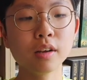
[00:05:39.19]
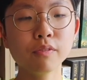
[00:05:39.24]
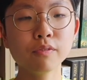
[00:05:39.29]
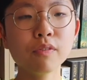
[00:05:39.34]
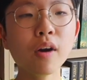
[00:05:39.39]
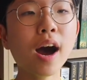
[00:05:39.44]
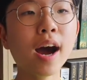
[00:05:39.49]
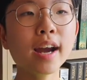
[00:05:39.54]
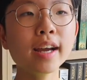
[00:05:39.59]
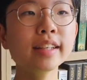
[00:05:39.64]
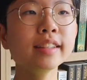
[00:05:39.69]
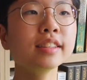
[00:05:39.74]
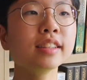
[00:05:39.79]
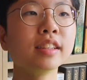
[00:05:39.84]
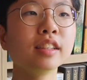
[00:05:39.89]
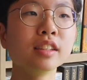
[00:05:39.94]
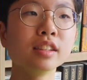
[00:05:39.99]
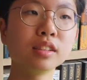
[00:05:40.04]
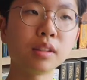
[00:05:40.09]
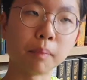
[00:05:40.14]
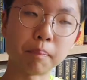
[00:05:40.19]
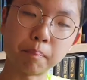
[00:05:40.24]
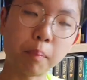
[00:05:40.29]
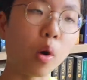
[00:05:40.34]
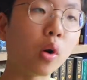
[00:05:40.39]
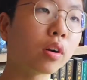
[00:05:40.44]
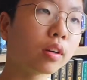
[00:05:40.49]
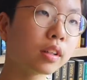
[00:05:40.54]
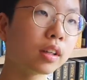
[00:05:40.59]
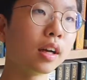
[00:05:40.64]
find the
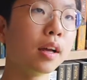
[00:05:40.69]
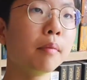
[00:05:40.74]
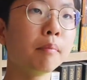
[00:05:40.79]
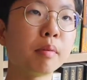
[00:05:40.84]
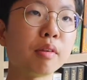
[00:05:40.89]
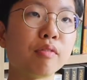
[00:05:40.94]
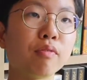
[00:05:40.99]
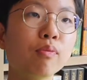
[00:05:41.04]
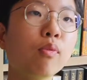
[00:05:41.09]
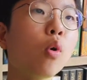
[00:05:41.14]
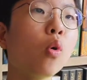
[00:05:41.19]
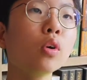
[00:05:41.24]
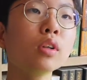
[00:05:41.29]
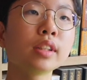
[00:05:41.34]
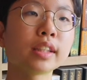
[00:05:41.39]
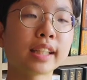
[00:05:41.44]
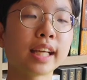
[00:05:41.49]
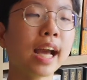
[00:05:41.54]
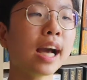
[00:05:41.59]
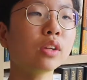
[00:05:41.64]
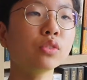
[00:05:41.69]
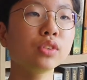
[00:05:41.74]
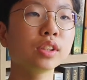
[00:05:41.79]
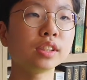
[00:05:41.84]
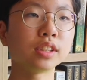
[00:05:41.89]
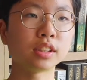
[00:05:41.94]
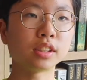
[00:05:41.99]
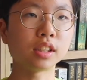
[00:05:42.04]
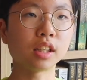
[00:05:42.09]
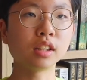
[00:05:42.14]
book before the
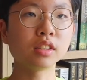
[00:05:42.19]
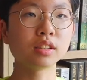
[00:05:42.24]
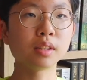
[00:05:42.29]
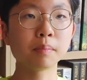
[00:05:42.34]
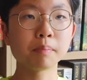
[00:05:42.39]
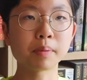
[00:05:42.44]
Countess does,